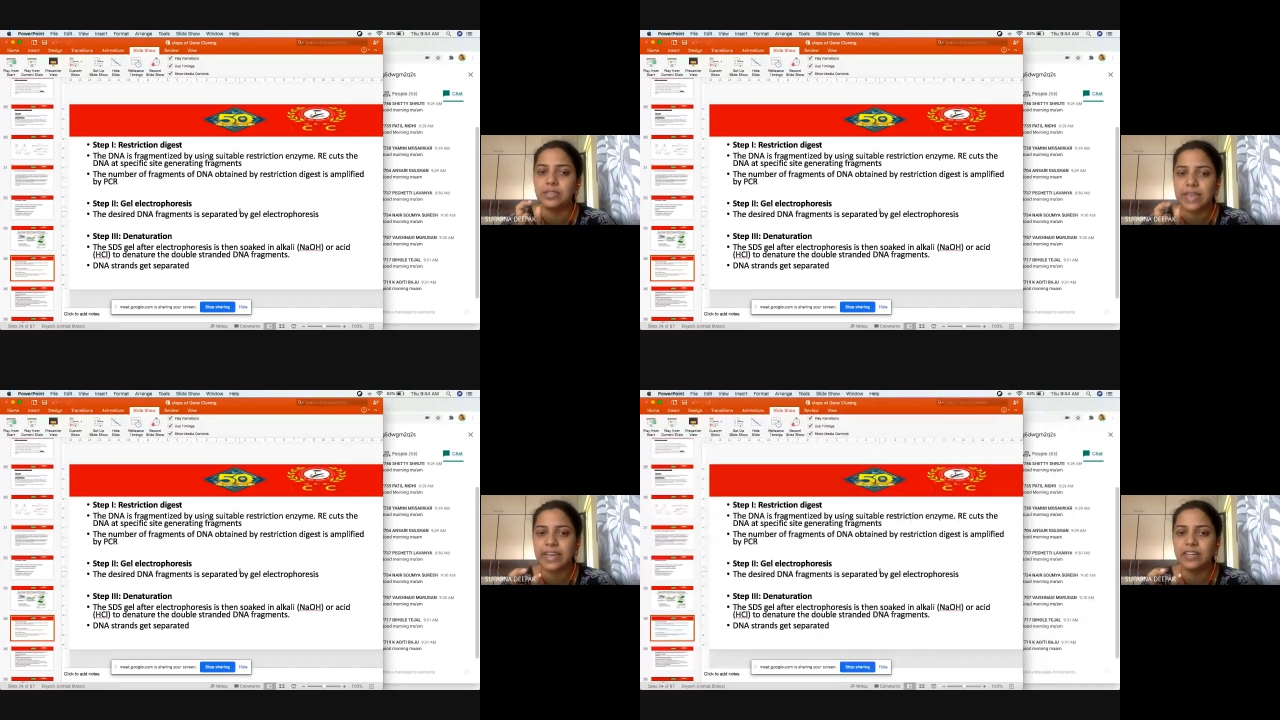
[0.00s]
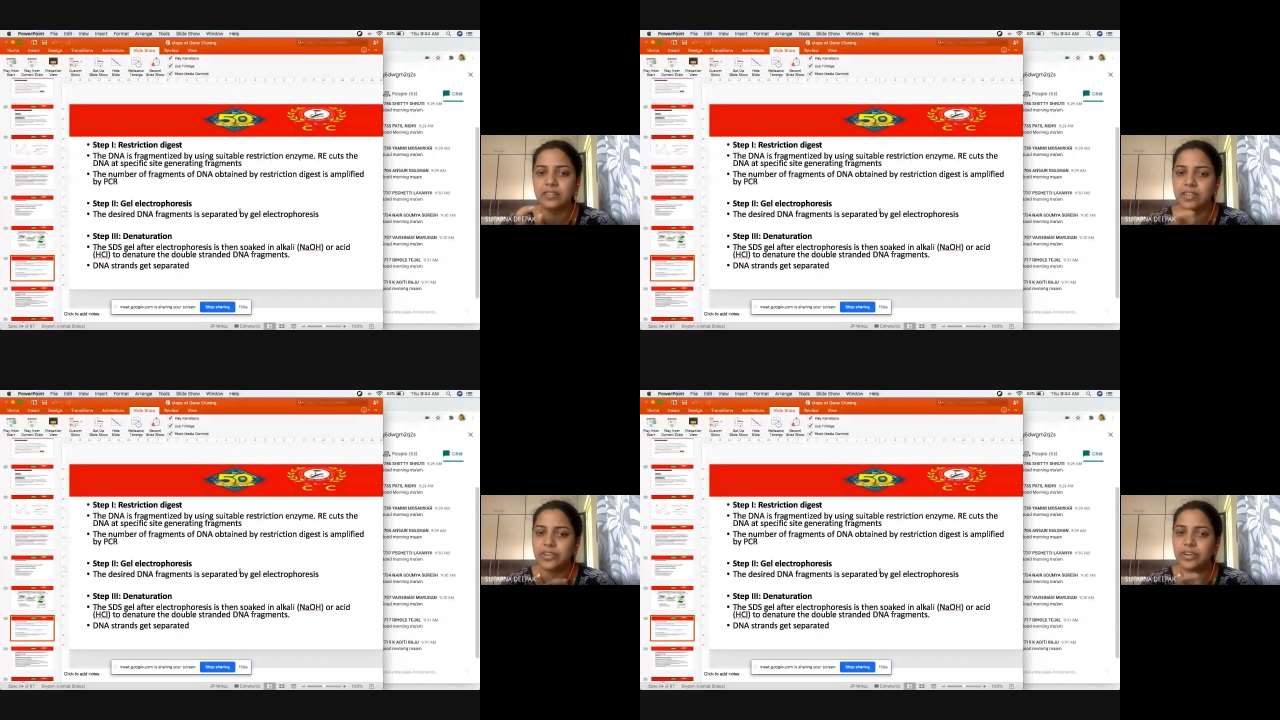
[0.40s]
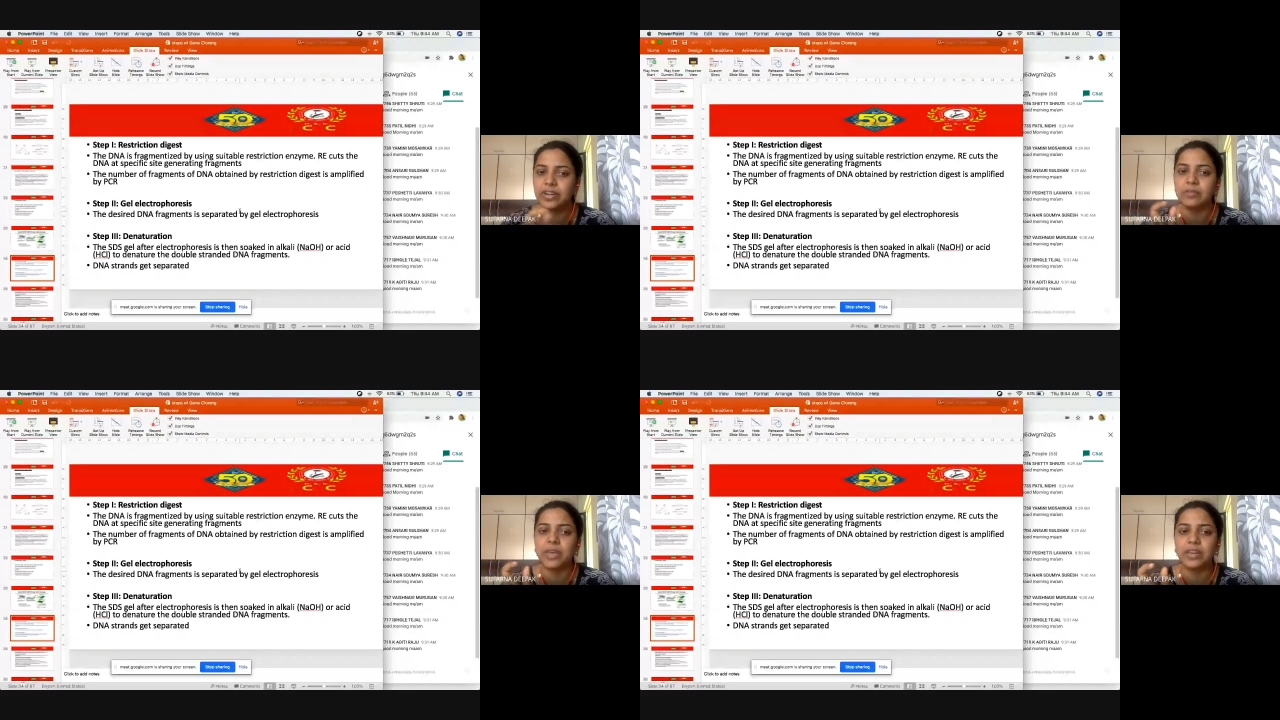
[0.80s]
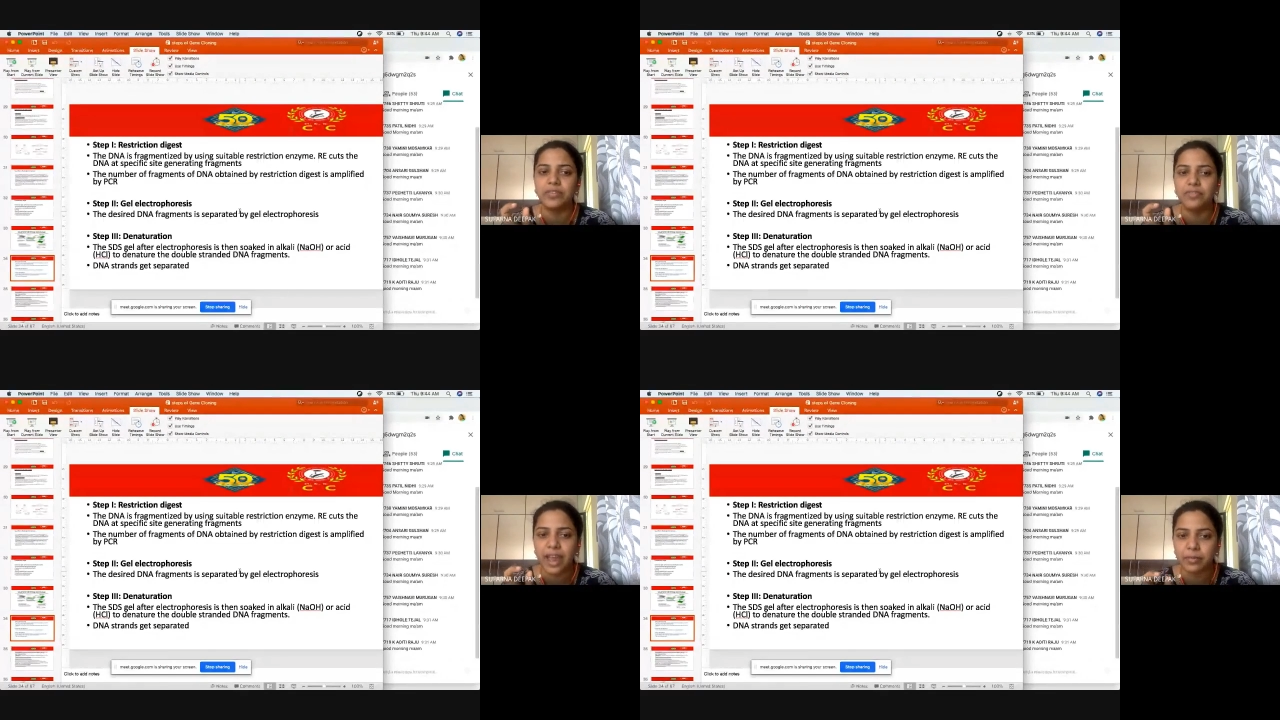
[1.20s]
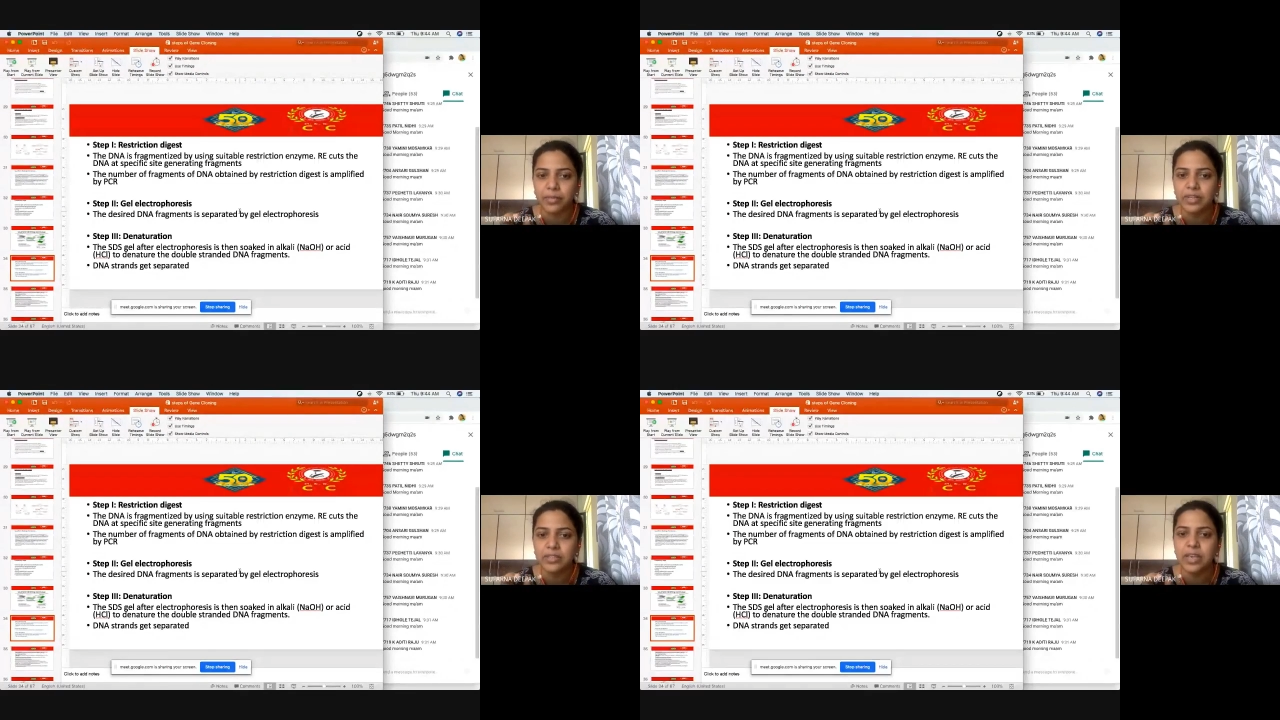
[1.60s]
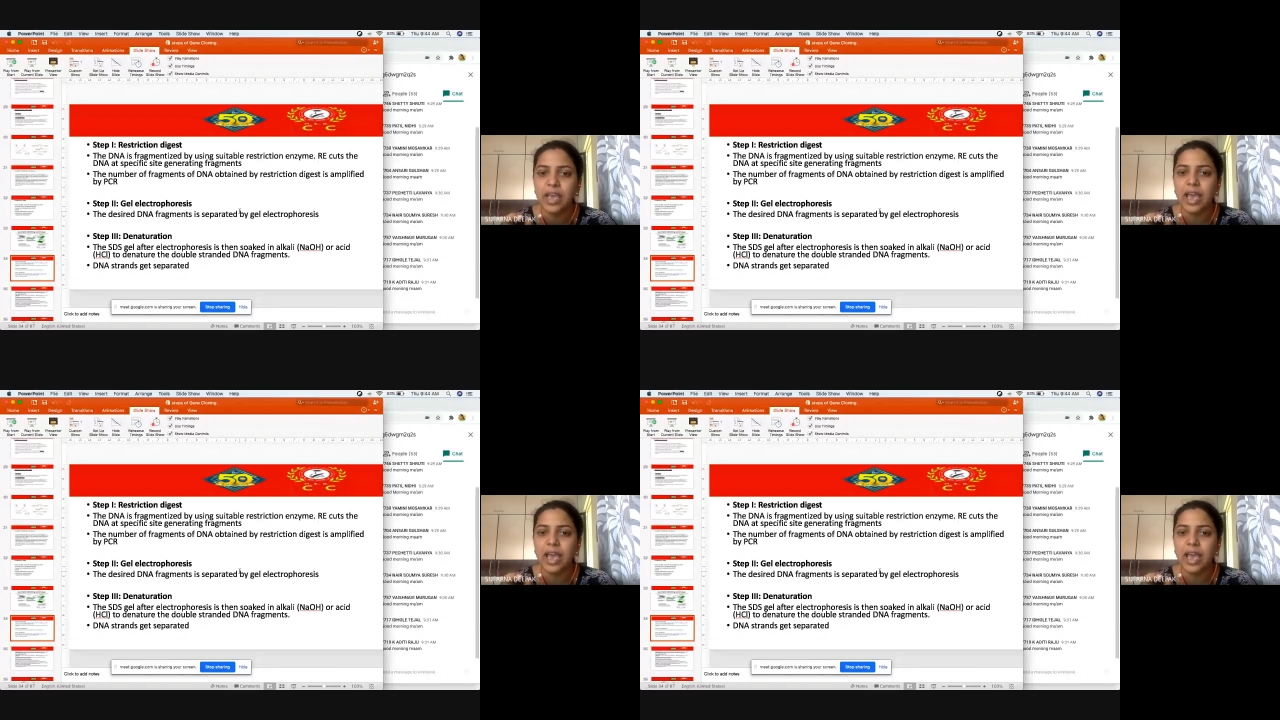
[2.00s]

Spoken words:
sites, generating many fragments.